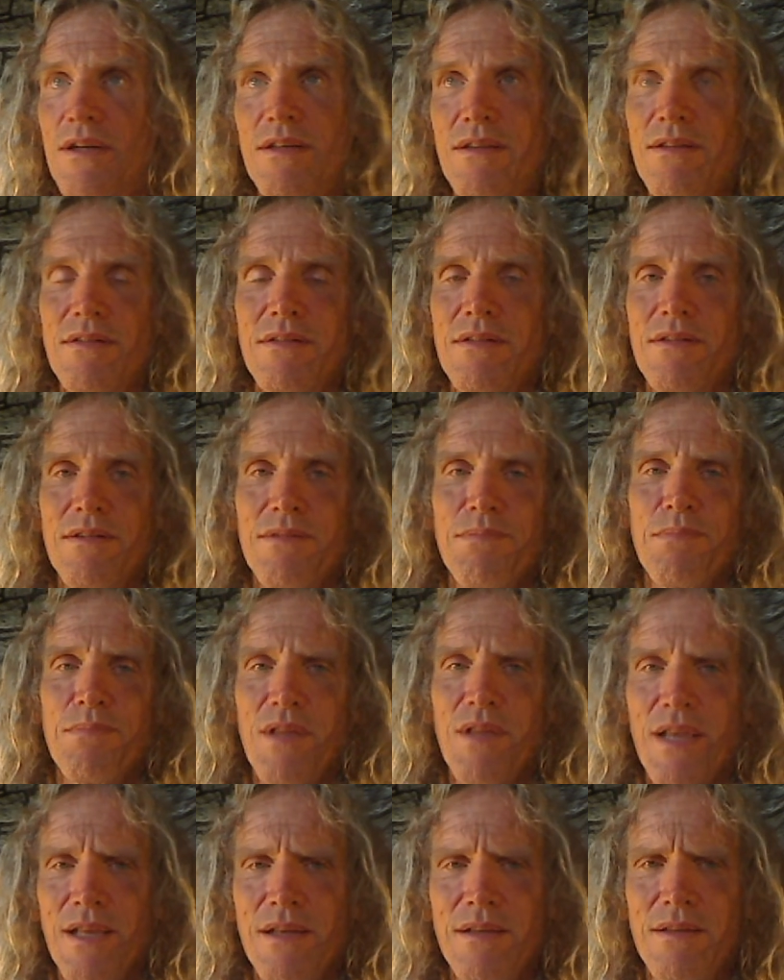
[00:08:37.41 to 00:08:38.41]
It doesn't
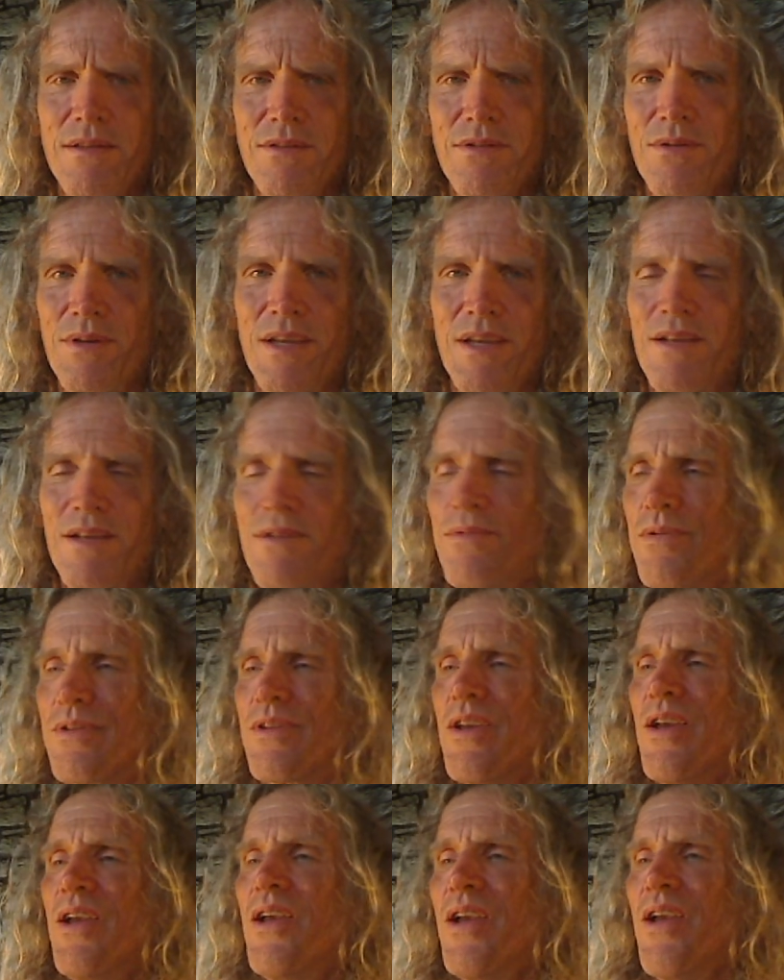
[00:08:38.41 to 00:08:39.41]
explain it. So again,
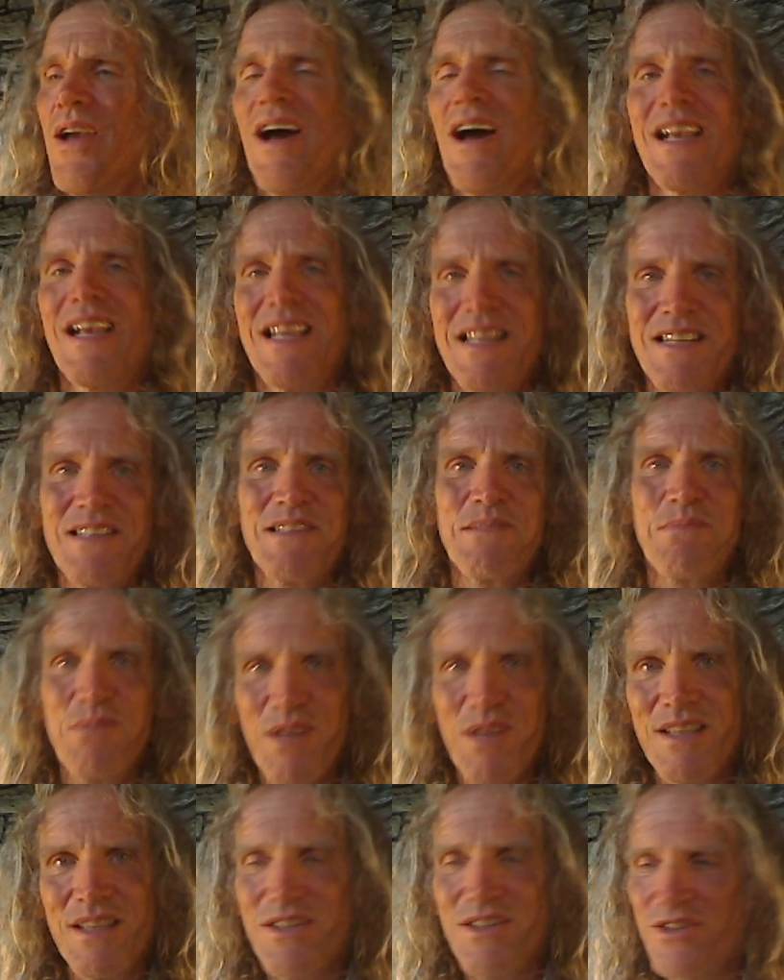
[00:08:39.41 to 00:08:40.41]
I can
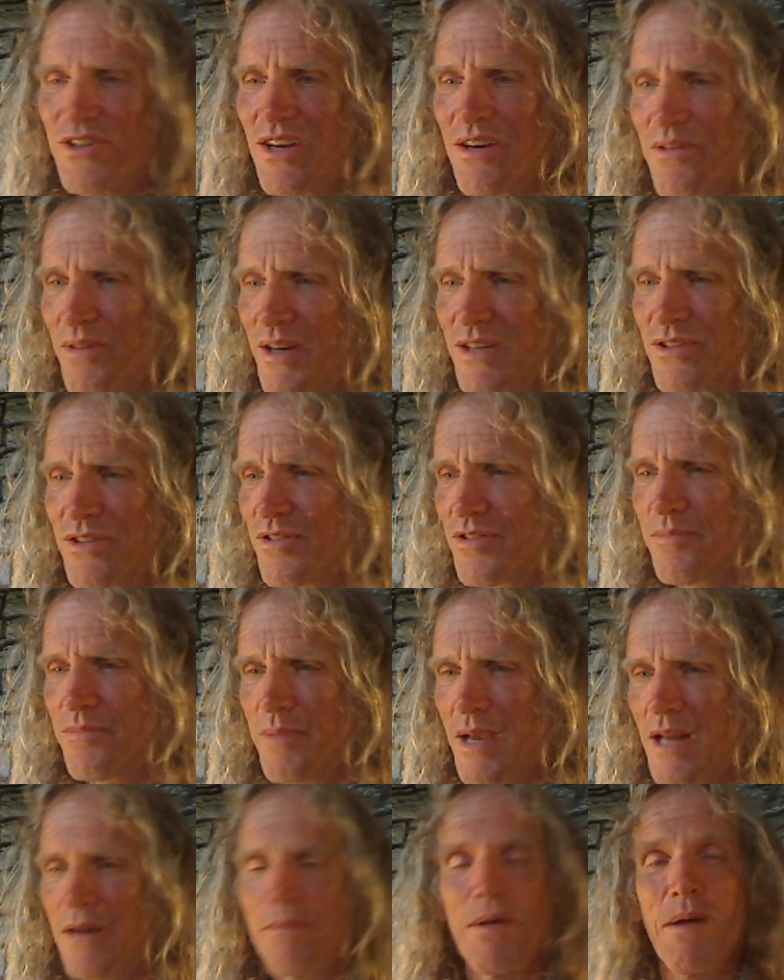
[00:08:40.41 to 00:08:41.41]
explain the generation of
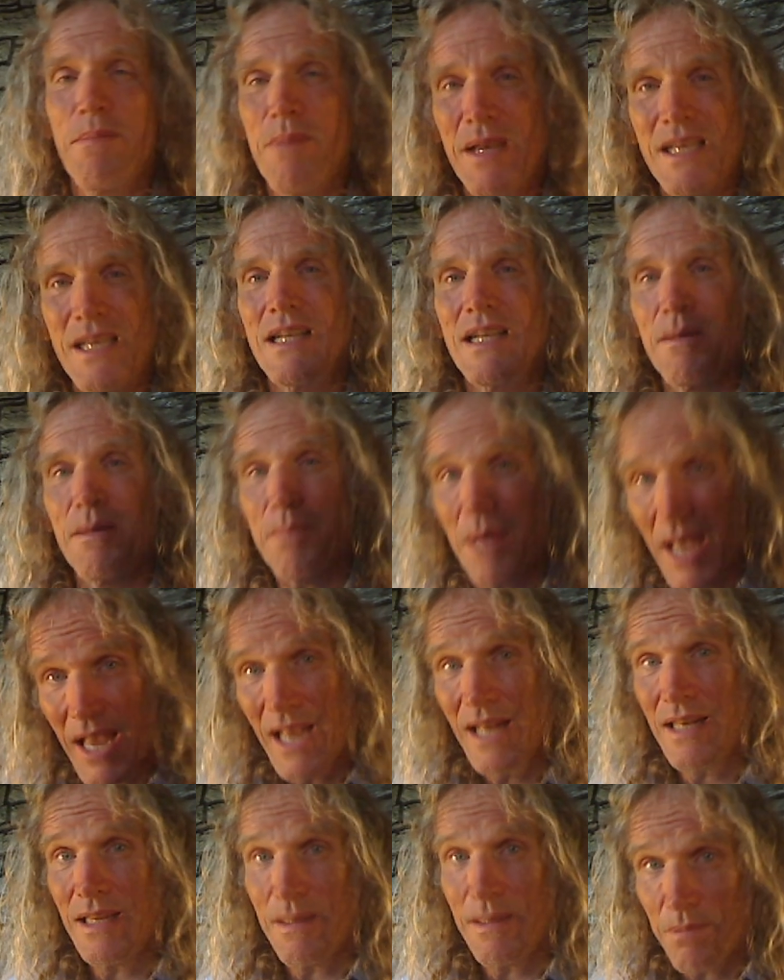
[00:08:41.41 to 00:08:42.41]
matter by making up
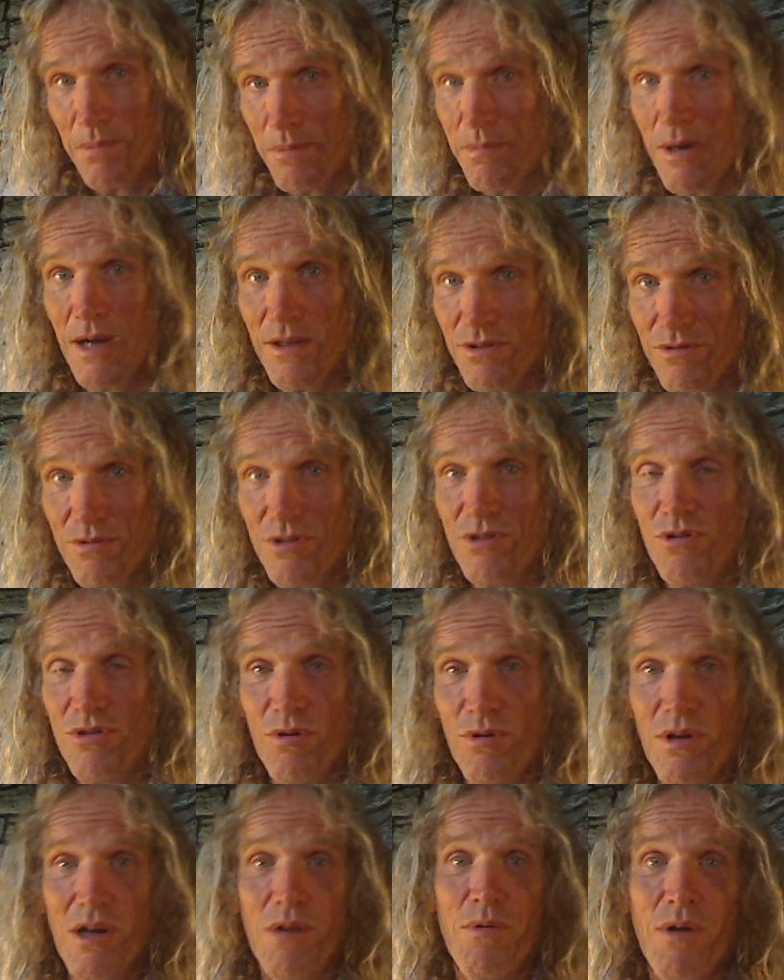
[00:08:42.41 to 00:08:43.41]
any preposterous
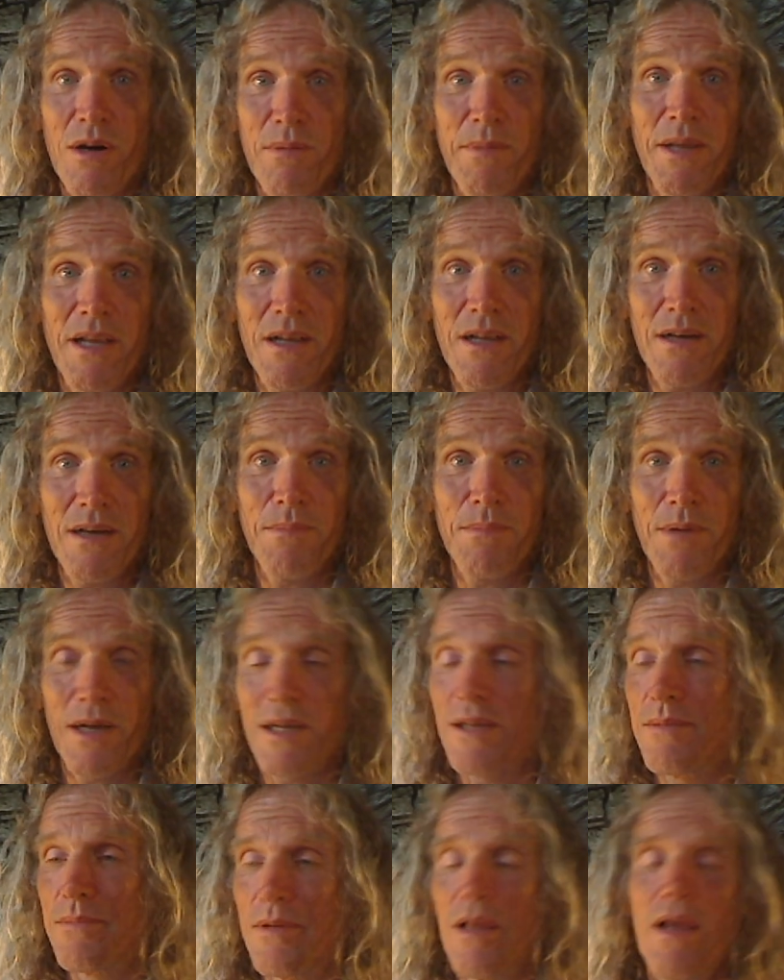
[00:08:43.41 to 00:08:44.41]
story I want to make up.
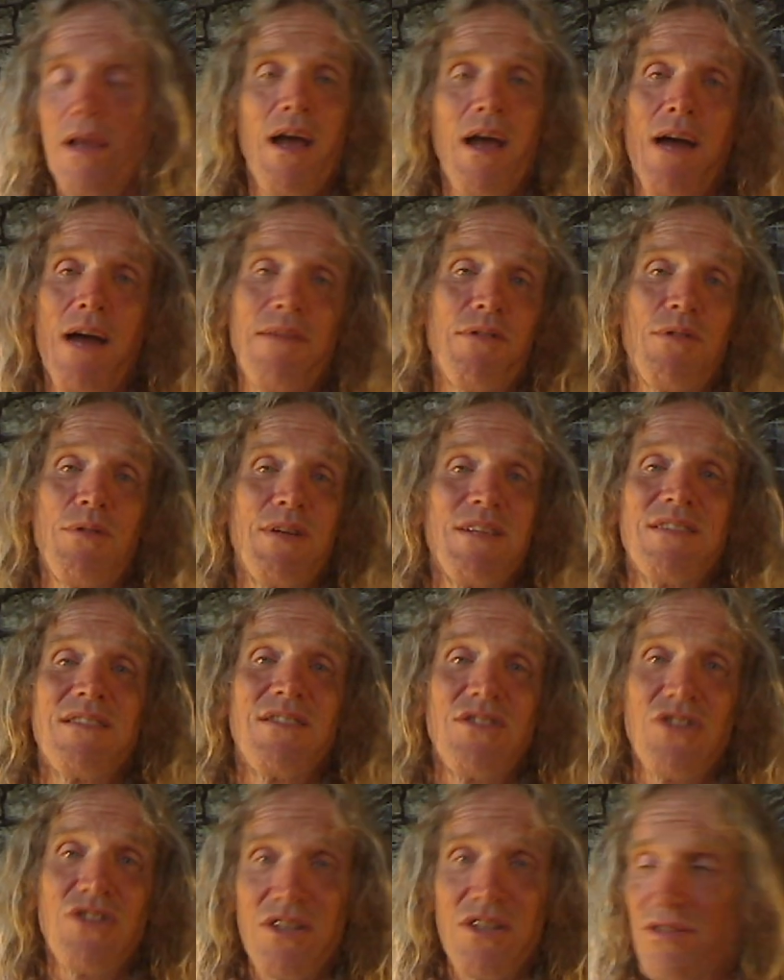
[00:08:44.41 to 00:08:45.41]
I've already
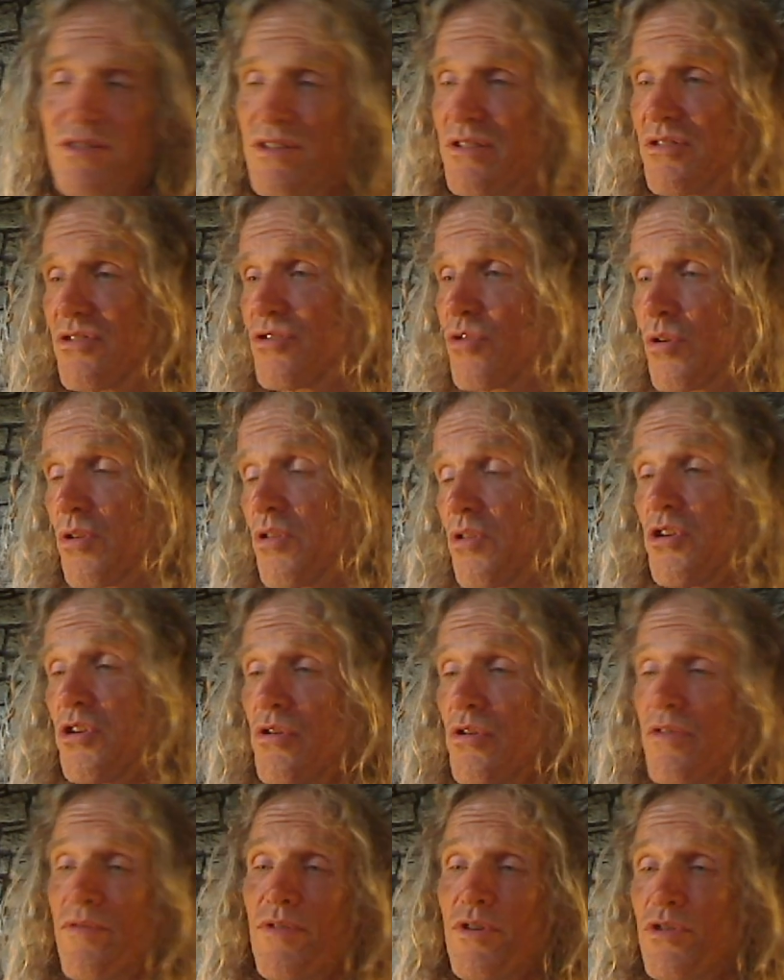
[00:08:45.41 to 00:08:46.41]
suggested the
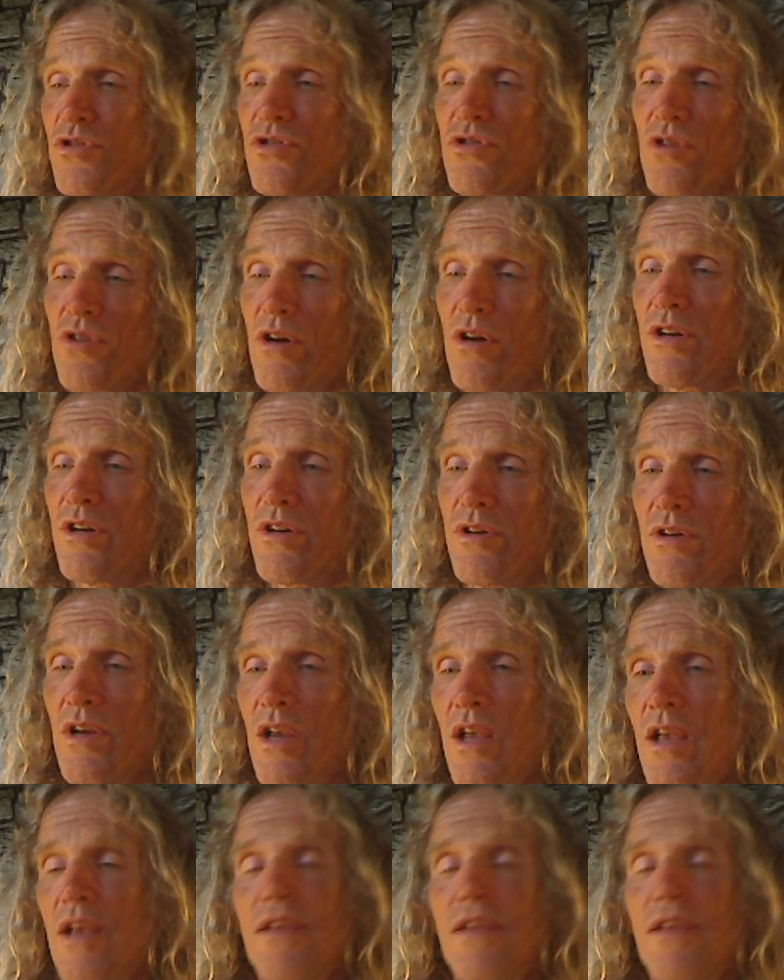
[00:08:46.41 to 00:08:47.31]
universe started.